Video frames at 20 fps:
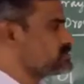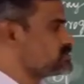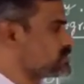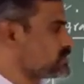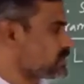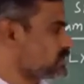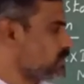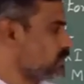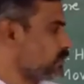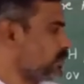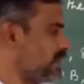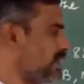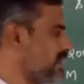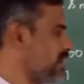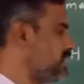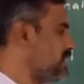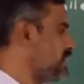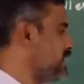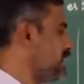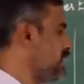
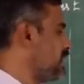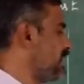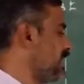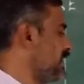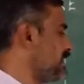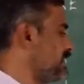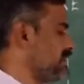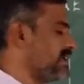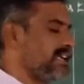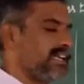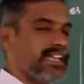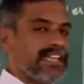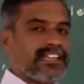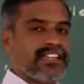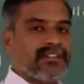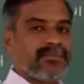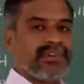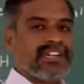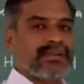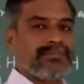01 and then
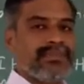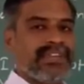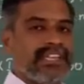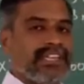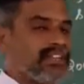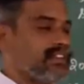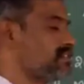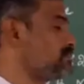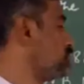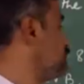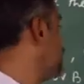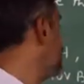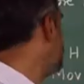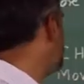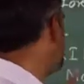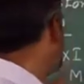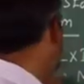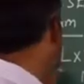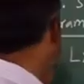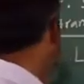decrement B.
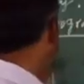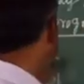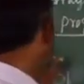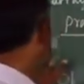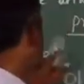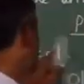B equal to